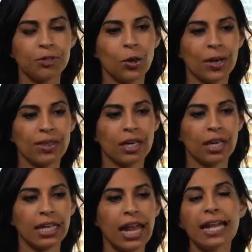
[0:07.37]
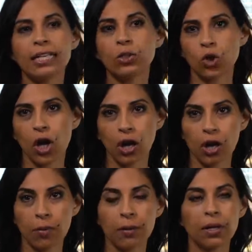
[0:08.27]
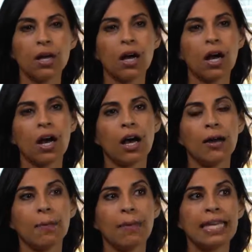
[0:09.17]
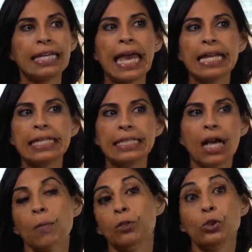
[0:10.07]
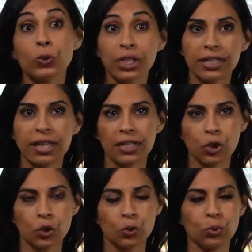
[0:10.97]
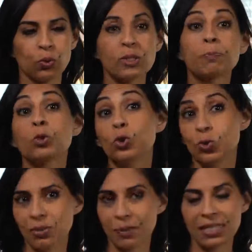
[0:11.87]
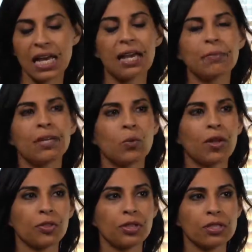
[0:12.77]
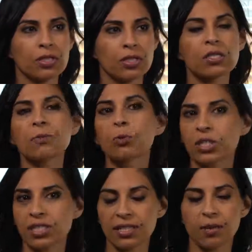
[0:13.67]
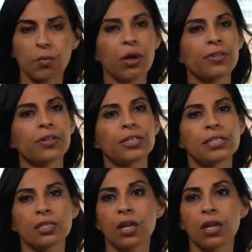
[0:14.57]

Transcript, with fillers: You know, I think in any job, um, in any opportunity that you choose to spend time in, whether it's a sports team, whether it's a